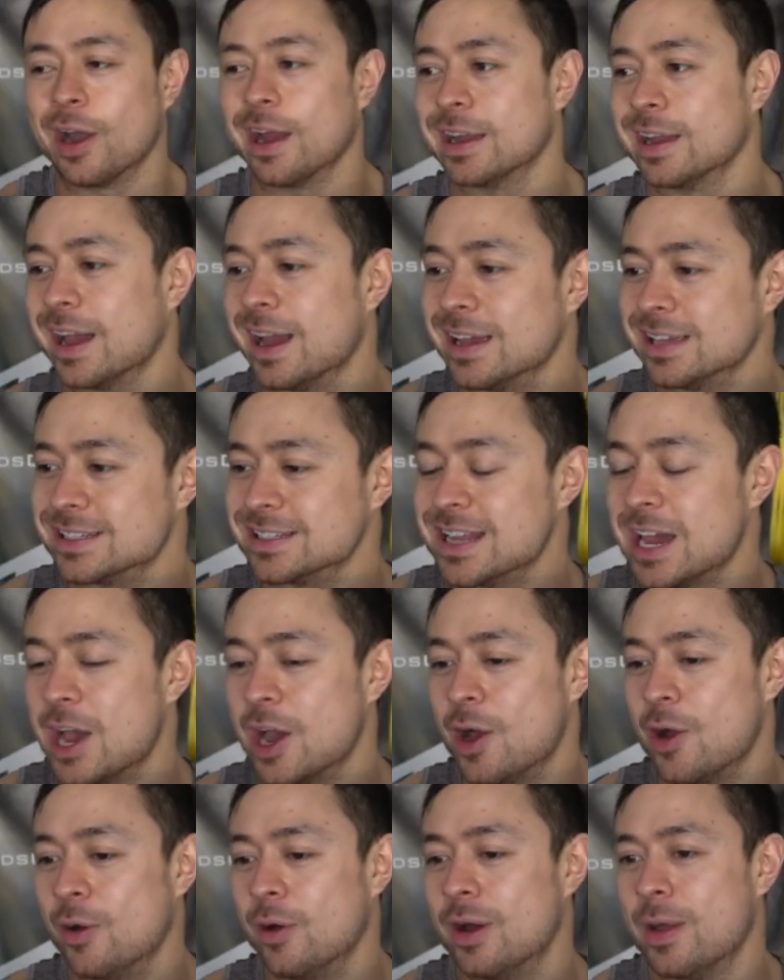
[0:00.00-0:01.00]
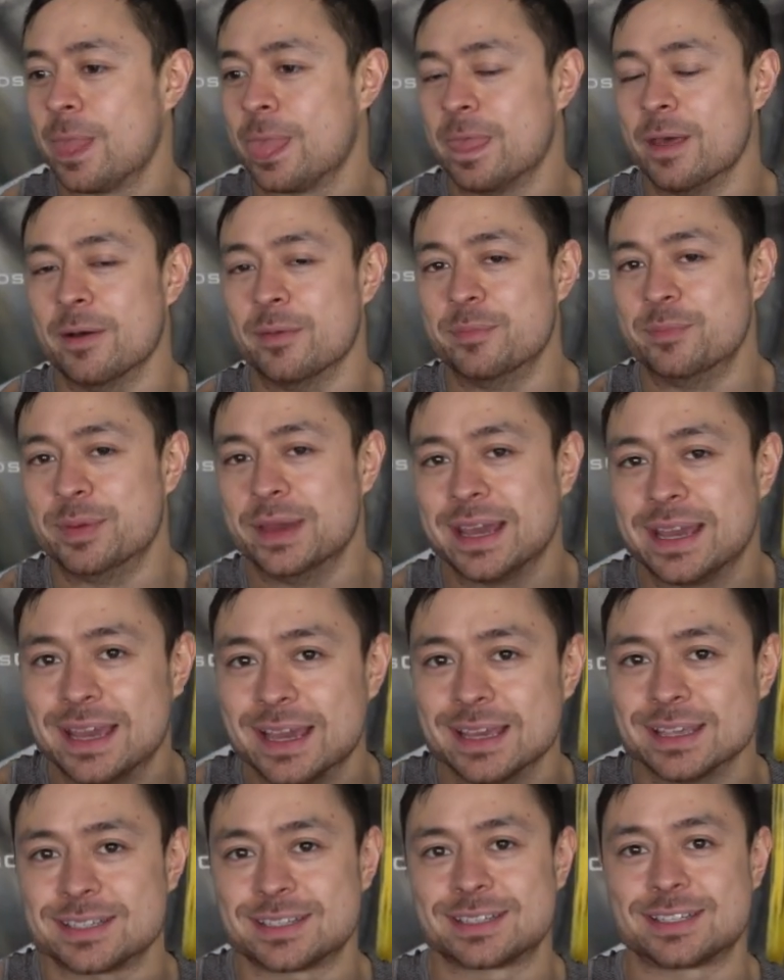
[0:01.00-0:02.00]
Alright guys, now the
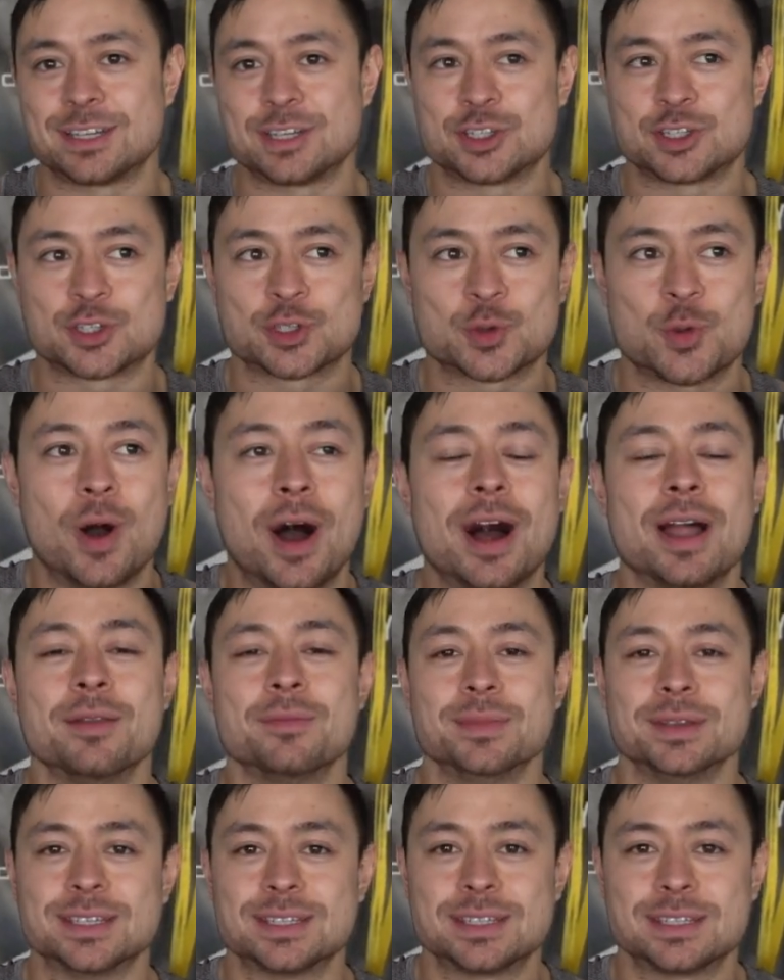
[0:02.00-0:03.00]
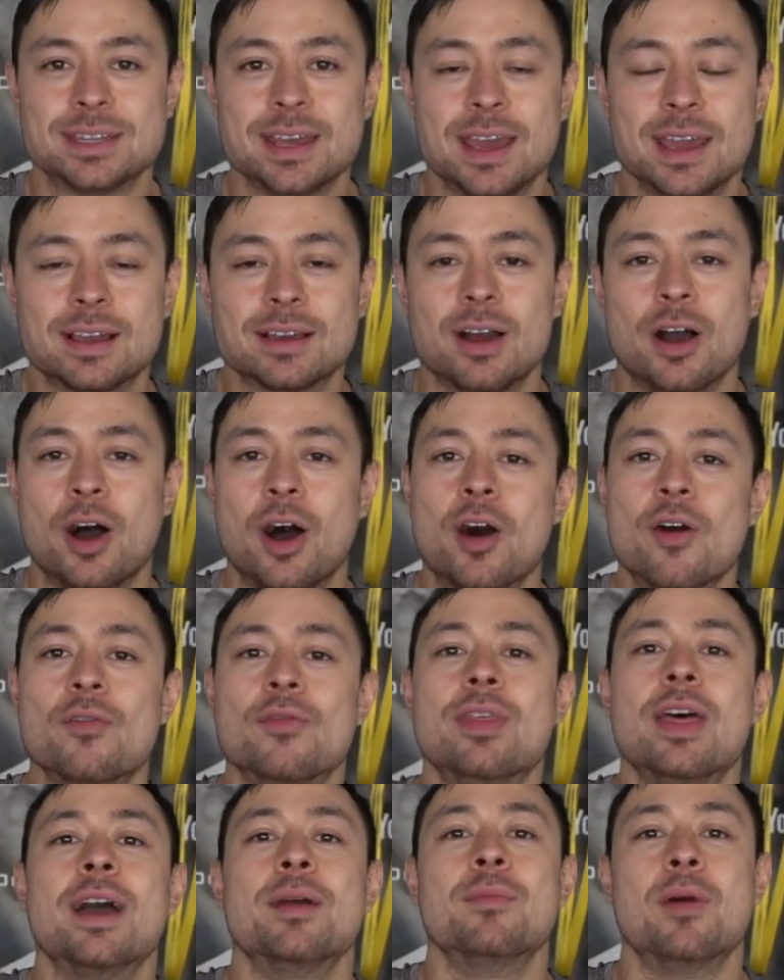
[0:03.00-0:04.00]
biggest squat mistake
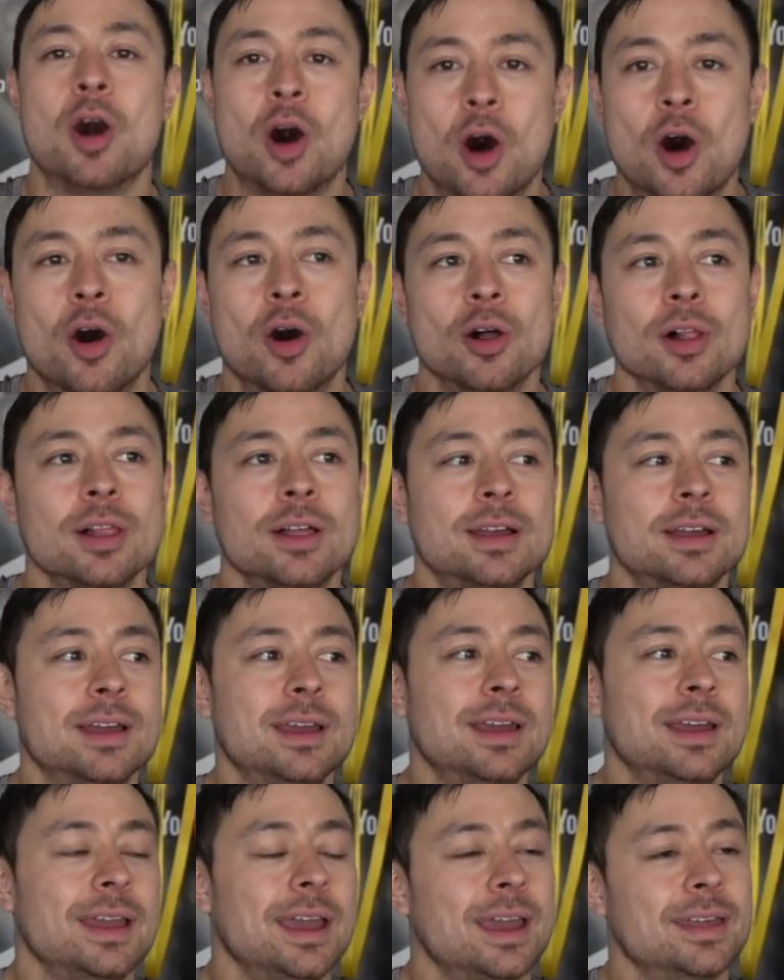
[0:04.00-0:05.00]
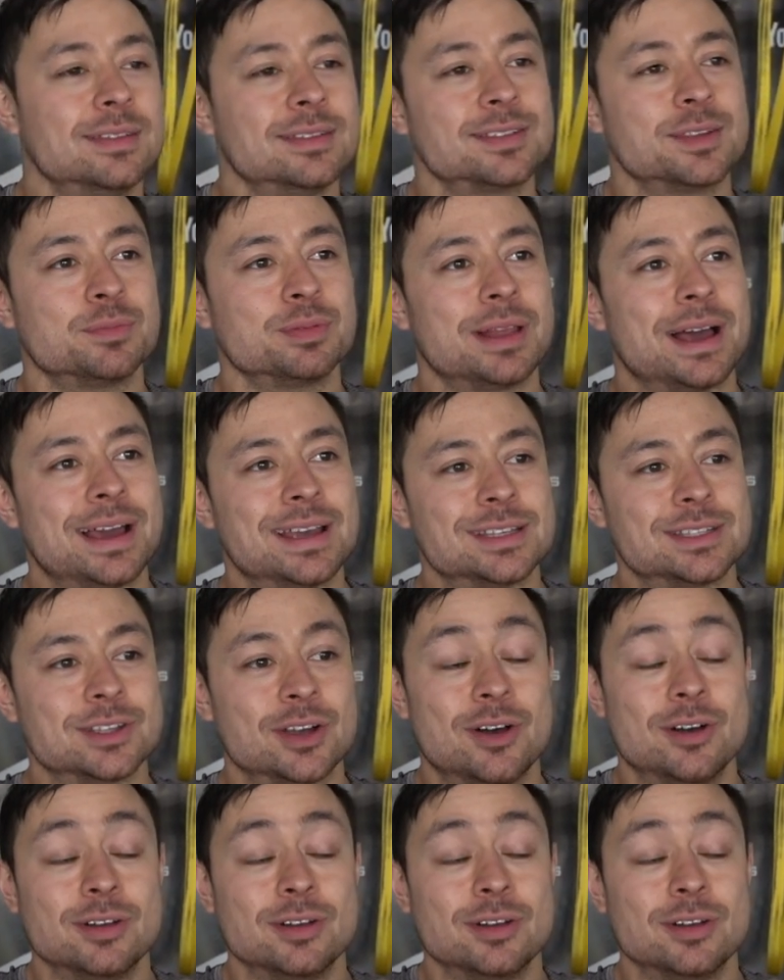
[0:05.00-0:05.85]
of them all, and this applies to